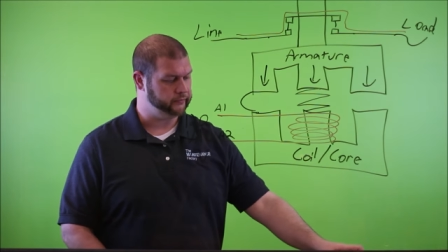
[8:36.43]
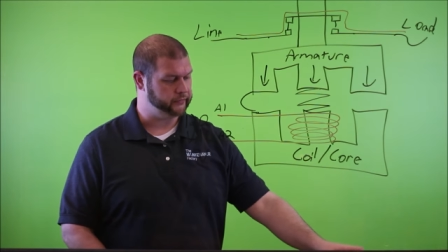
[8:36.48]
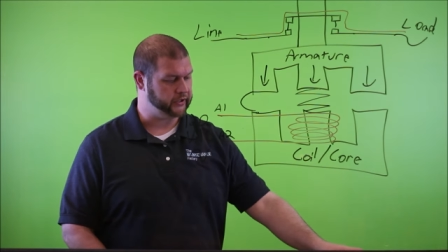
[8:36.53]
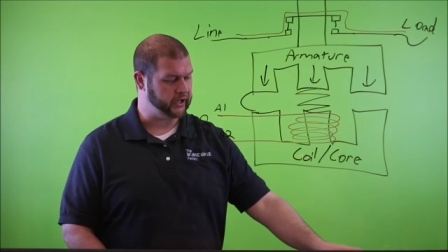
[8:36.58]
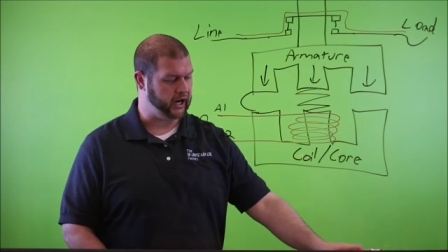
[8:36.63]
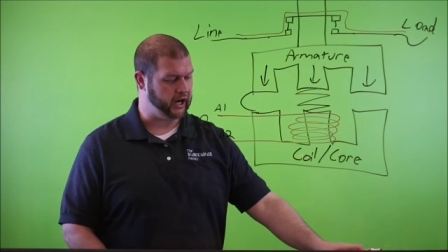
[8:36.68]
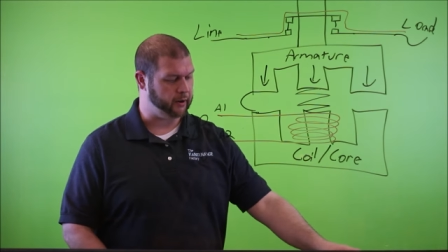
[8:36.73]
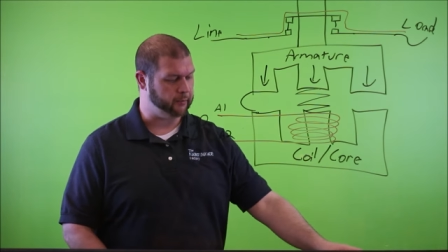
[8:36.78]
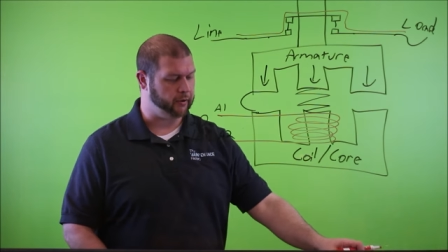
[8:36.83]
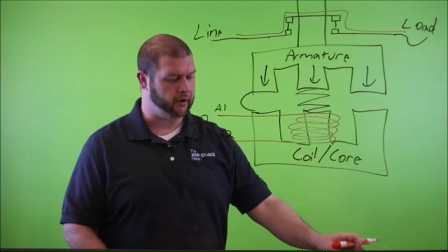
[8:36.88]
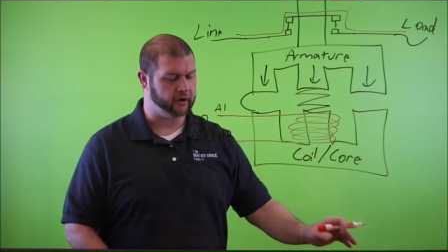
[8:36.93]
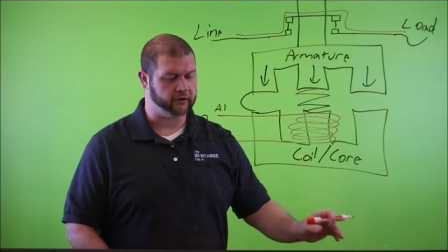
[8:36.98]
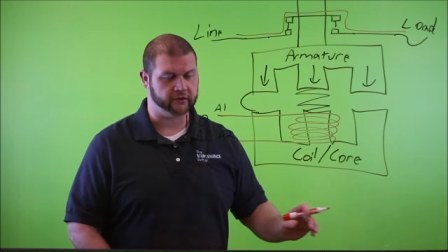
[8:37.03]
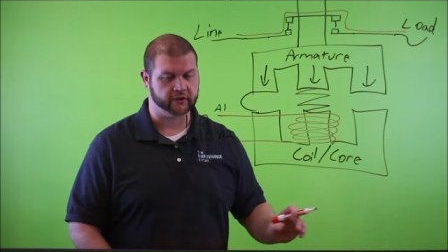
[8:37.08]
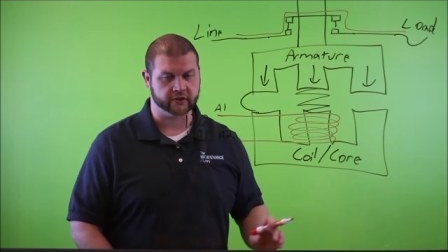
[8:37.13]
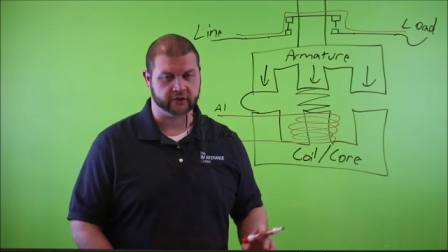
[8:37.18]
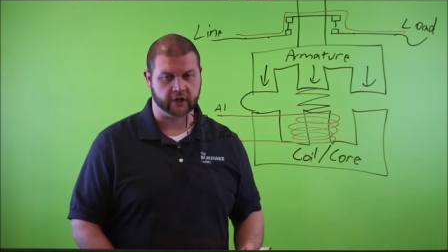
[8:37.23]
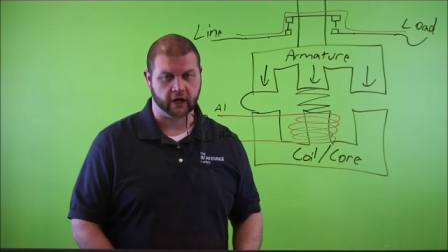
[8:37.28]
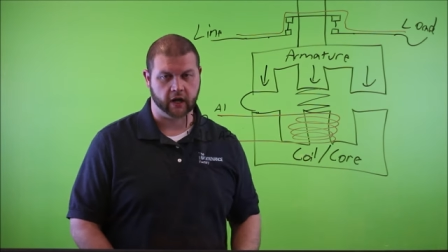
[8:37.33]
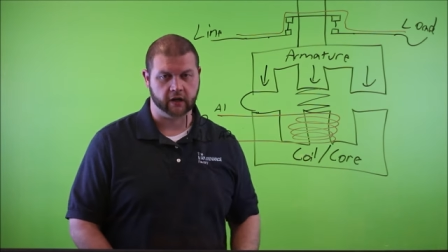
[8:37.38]
take apart
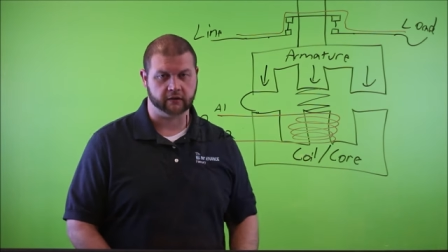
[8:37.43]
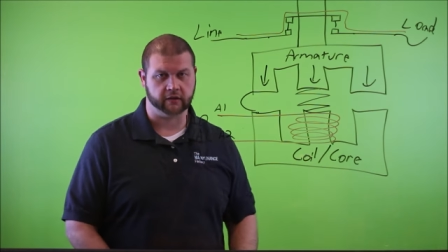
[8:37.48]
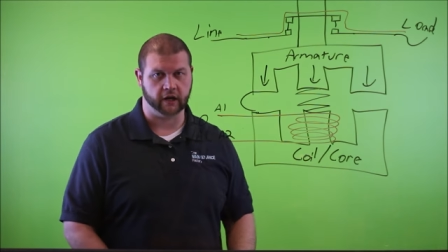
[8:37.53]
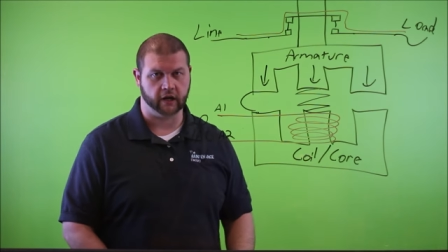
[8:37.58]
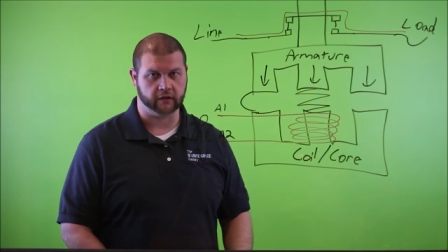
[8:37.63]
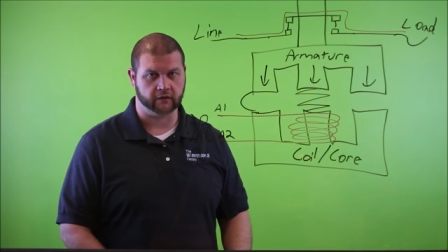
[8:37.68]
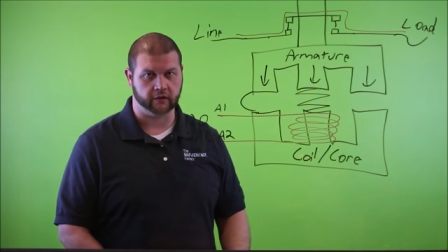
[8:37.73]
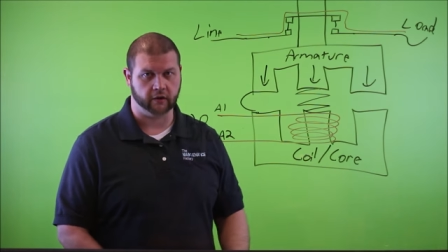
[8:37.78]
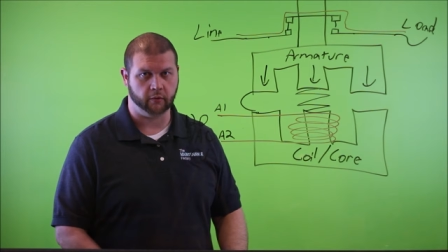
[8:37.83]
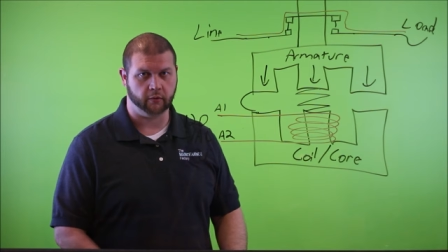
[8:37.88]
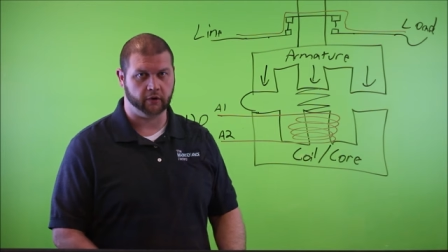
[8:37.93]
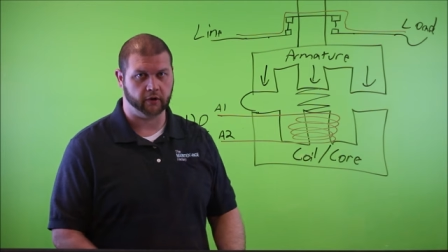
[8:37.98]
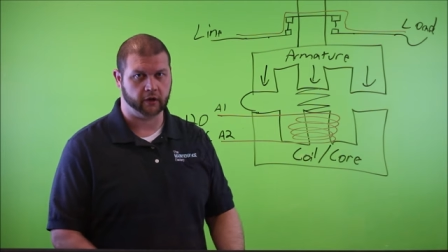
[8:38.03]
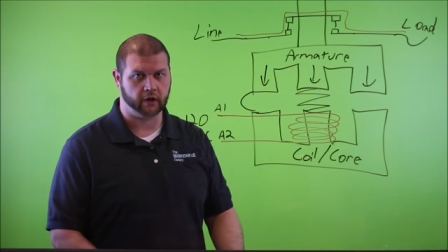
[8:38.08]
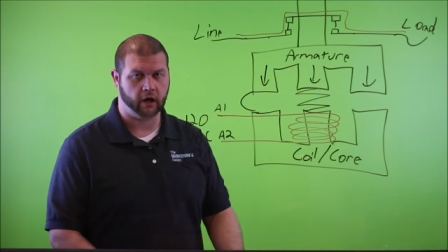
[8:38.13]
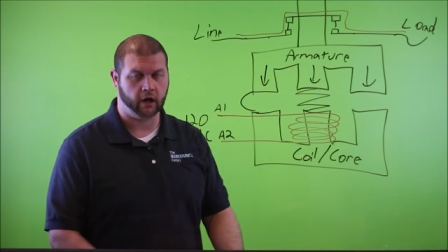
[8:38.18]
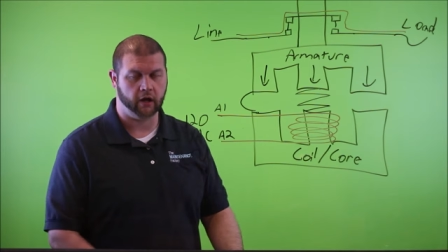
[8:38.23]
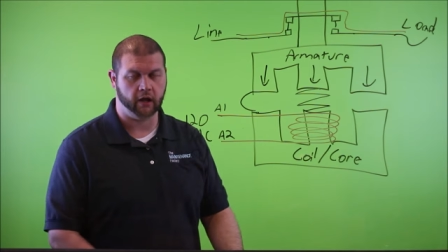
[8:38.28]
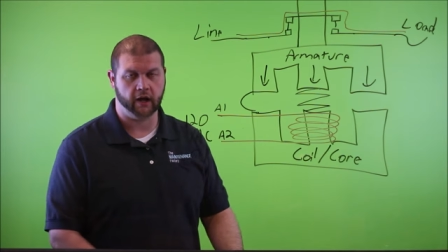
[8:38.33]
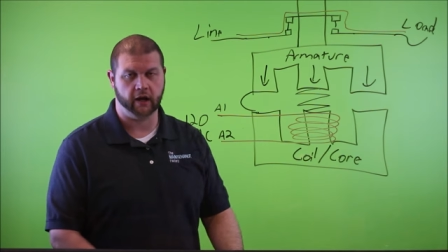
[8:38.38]
this contactor, I want to
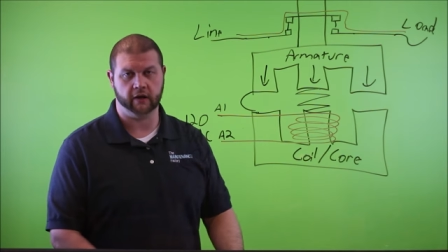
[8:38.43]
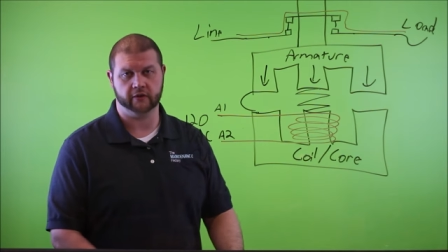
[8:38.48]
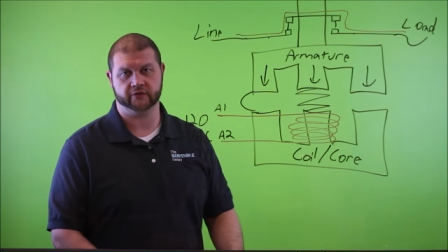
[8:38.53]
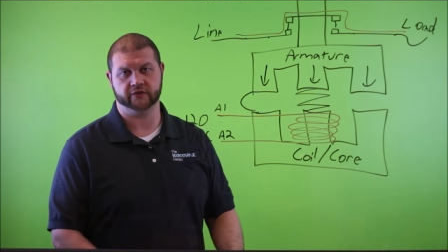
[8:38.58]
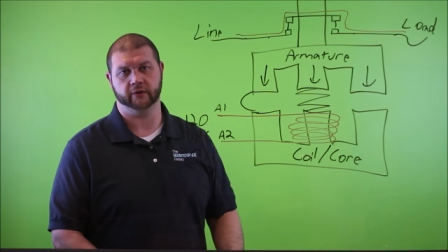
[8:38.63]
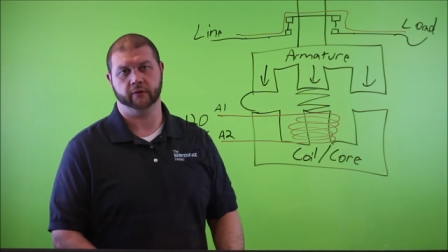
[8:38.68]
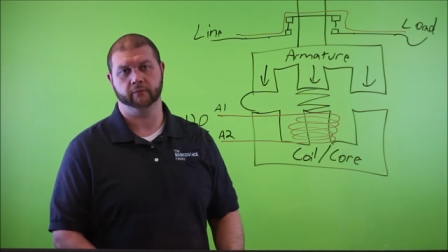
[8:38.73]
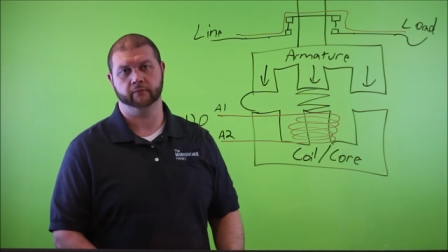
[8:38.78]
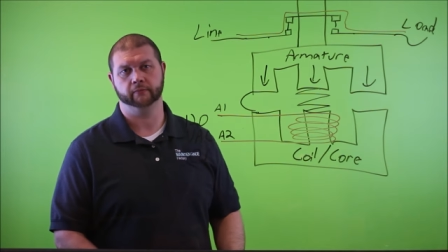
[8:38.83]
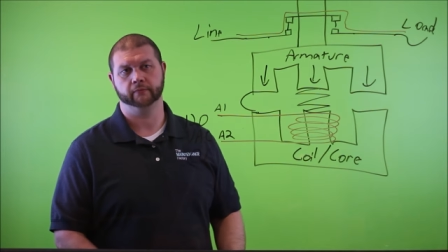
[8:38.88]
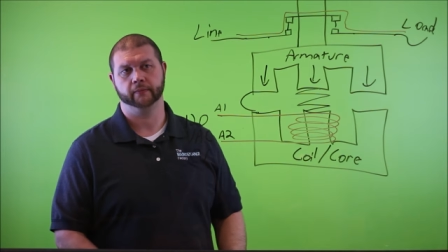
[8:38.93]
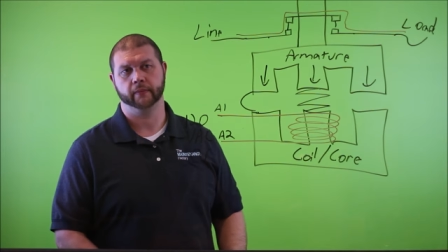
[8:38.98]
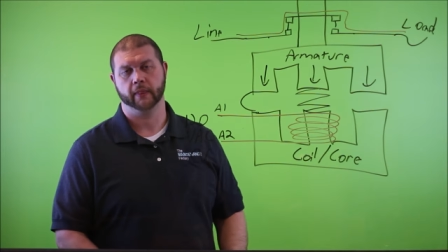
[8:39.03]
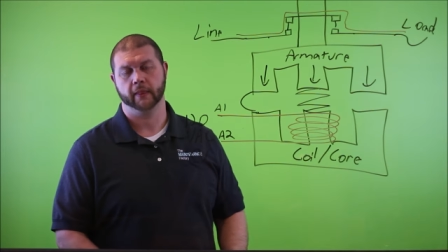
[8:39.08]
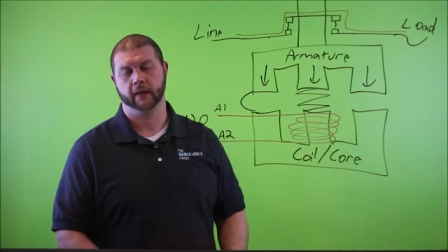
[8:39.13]
call out some